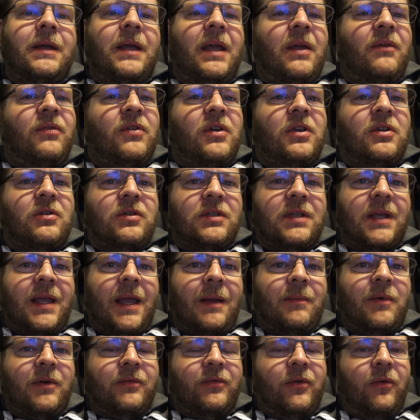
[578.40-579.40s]
If you use the
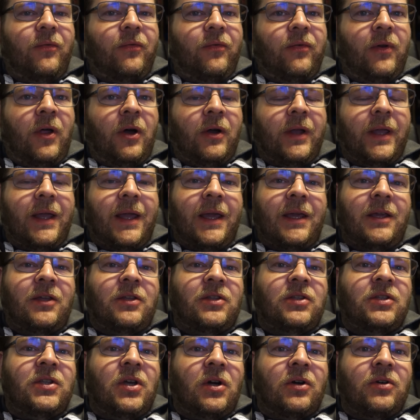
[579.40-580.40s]
camera for vlogging and
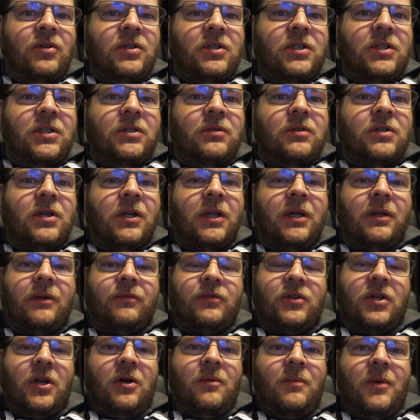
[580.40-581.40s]
you don't use a lot of
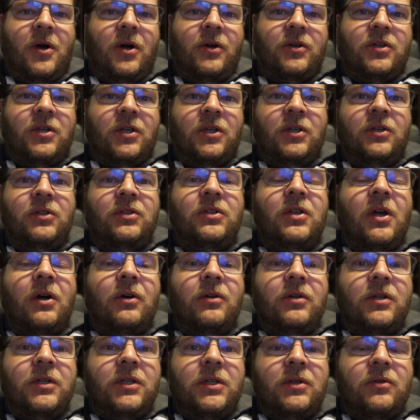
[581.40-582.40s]
slow motion, you
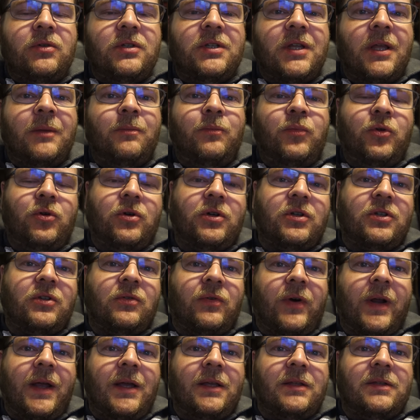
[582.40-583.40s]
don't use that burst
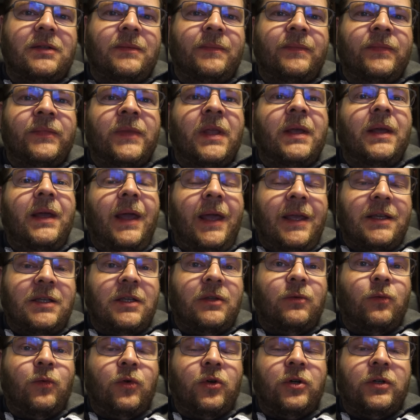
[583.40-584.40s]
rate, is
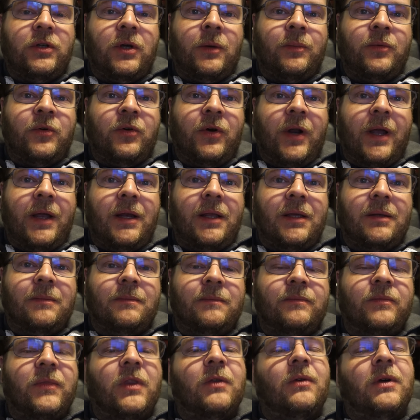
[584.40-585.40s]
it worth upgrading?
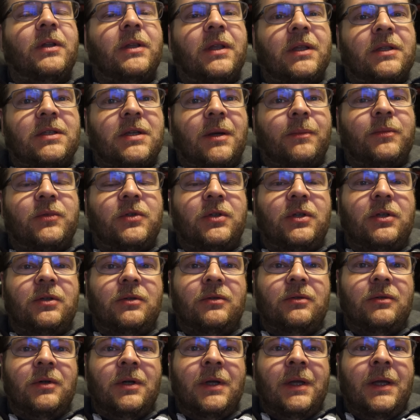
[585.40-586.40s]
Well, that's up to
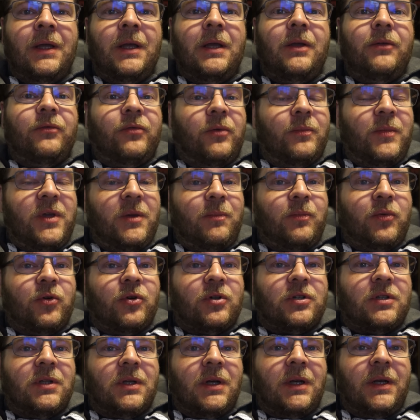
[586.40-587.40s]
you. For me
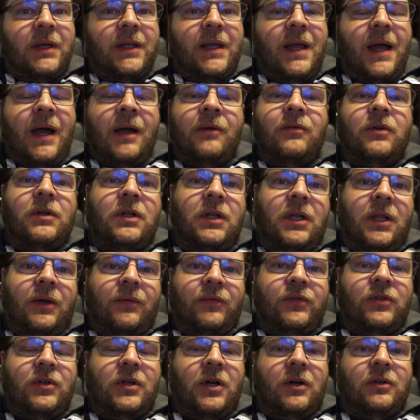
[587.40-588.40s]
personally, I would
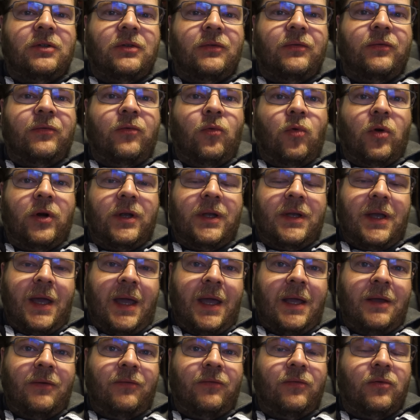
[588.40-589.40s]
love to go to
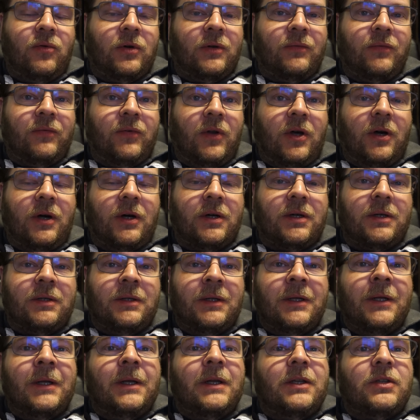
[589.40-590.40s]
4K for the vlog.
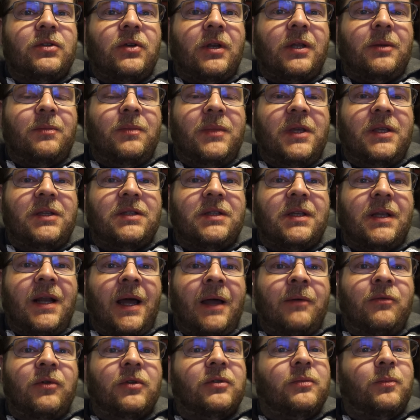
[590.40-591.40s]
So that means that
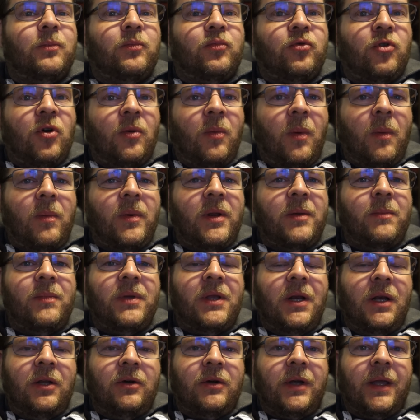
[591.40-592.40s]
I would probably
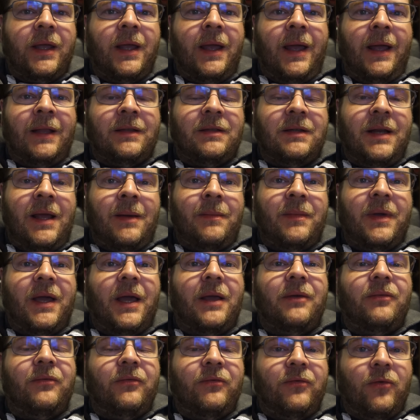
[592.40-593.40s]
be looking at an
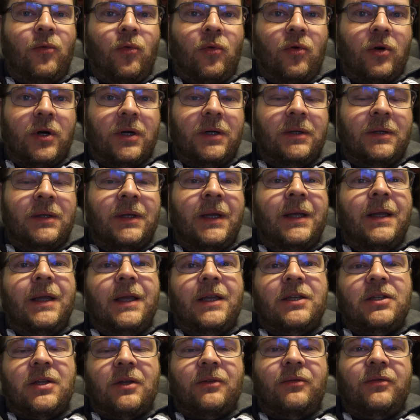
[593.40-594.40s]
MK4
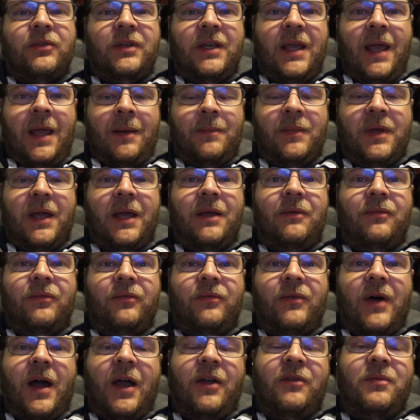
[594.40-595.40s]
instead of the
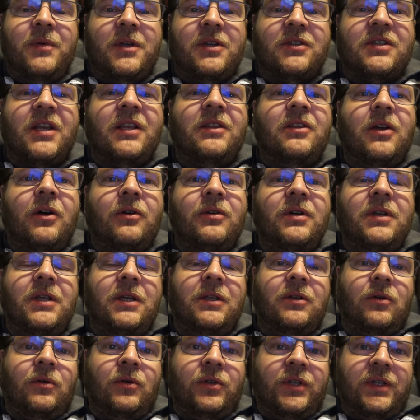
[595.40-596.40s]
MK5, because I don't
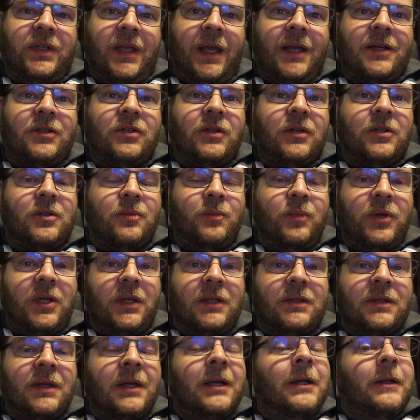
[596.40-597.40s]
need all that extra
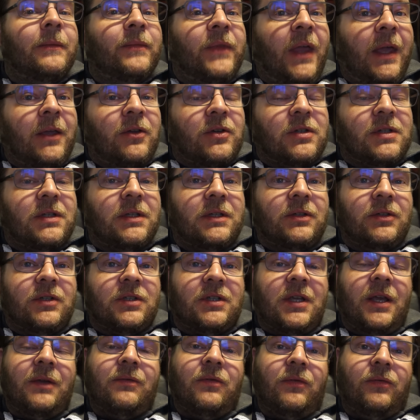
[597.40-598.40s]
speed. And you still
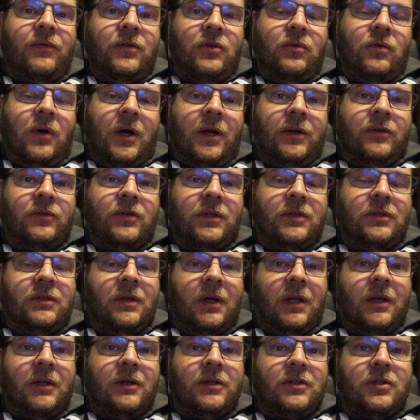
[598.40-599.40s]
save a few hundred
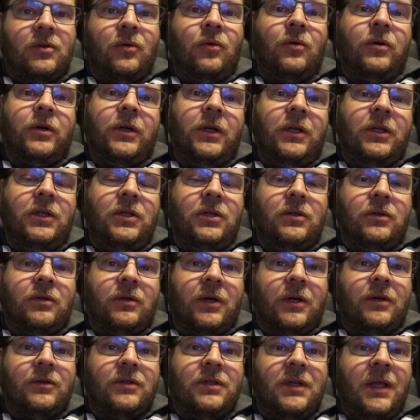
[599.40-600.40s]
dollars or
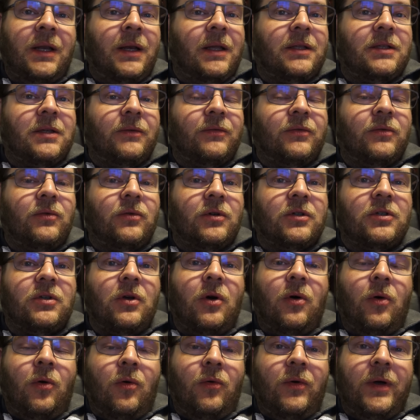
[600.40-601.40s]
euros. And that's of course
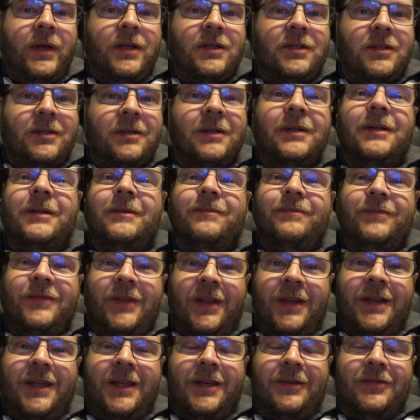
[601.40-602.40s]
always
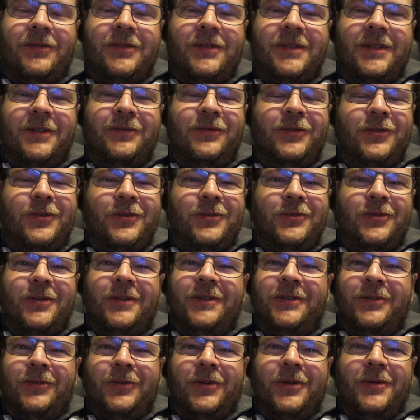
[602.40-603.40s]
a gift if you
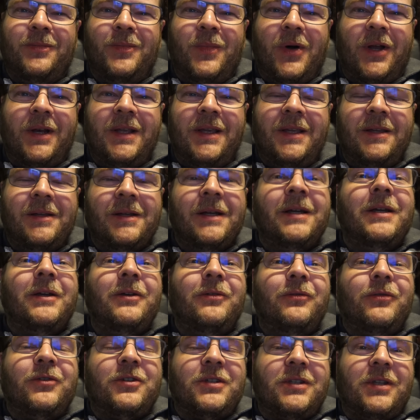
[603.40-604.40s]
earn money for